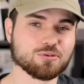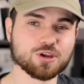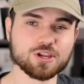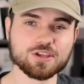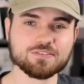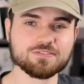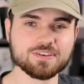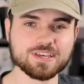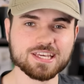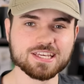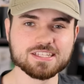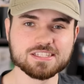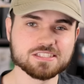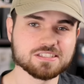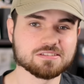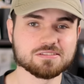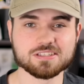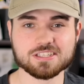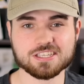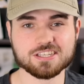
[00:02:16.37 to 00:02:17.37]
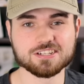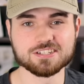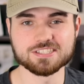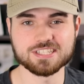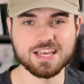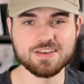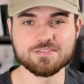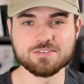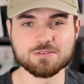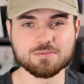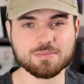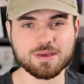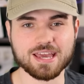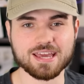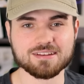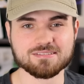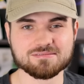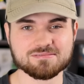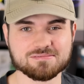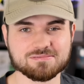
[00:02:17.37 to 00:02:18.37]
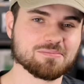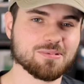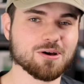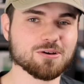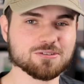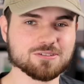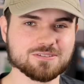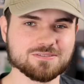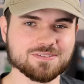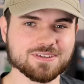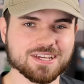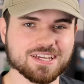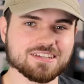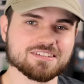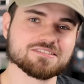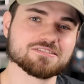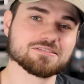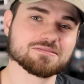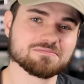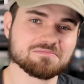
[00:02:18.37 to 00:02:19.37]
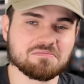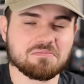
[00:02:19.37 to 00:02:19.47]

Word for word: Pre-fees, you're saving a bit. Post-fees,